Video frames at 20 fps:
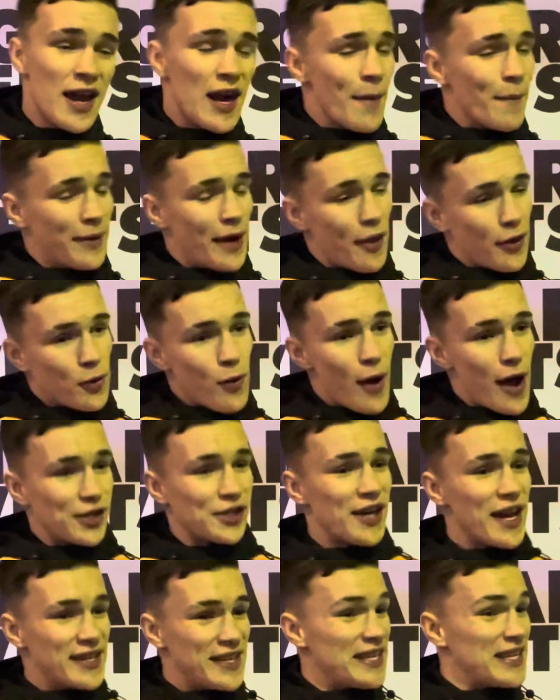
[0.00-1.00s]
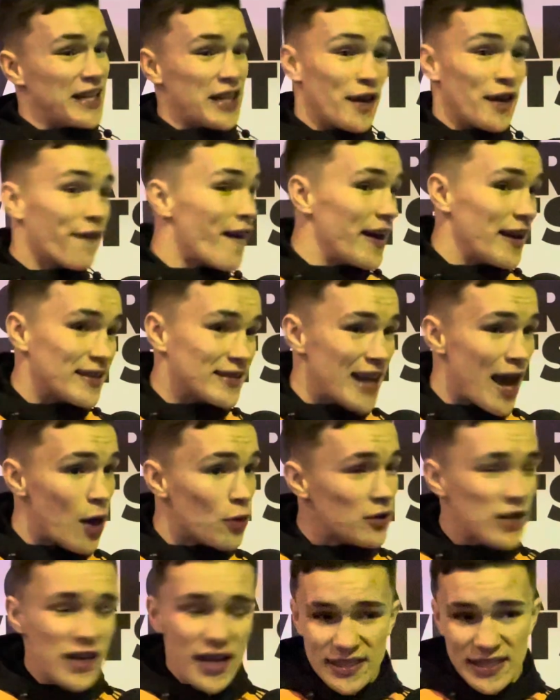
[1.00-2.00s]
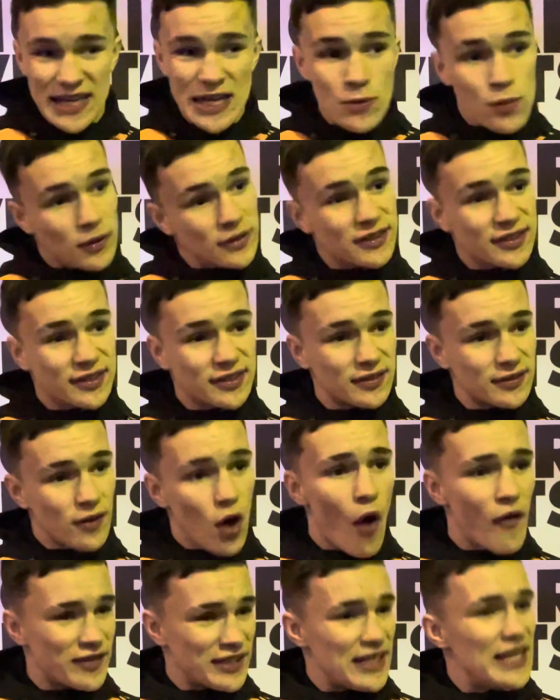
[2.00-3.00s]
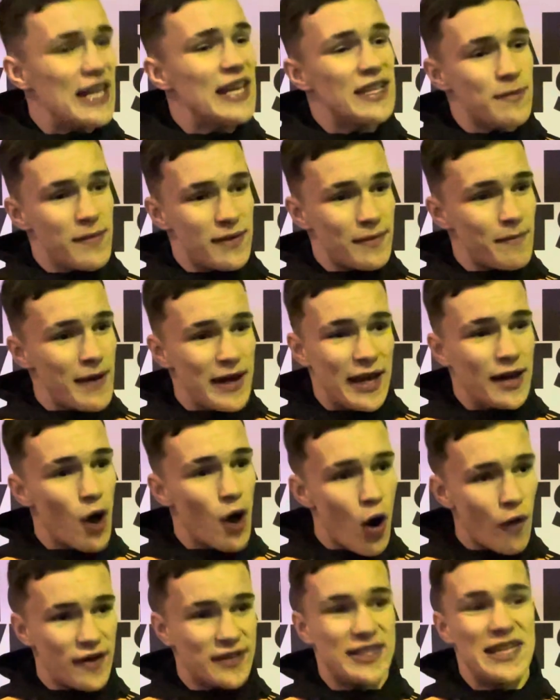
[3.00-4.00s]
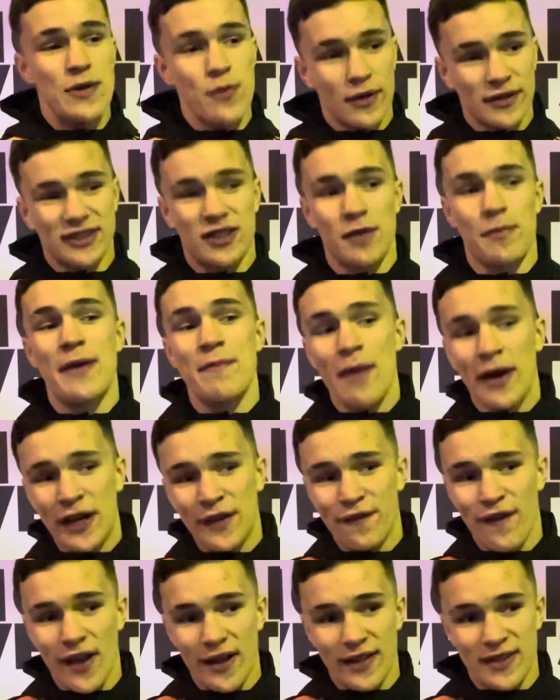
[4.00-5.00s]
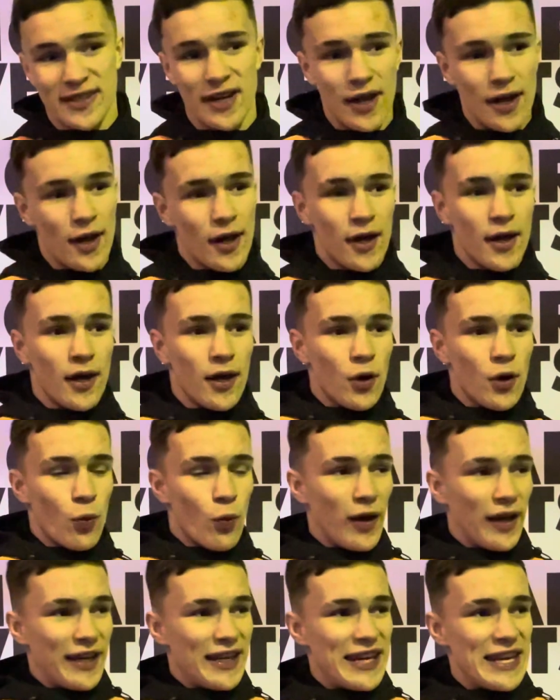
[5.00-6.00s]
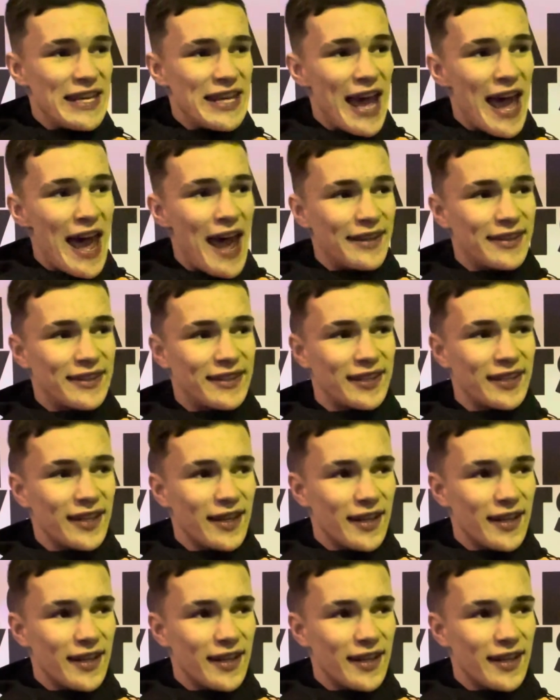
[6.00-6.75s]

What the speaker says: But now the question is he going to fight in Saudi? Because he's made it obvious he wants the big money fights. Will he get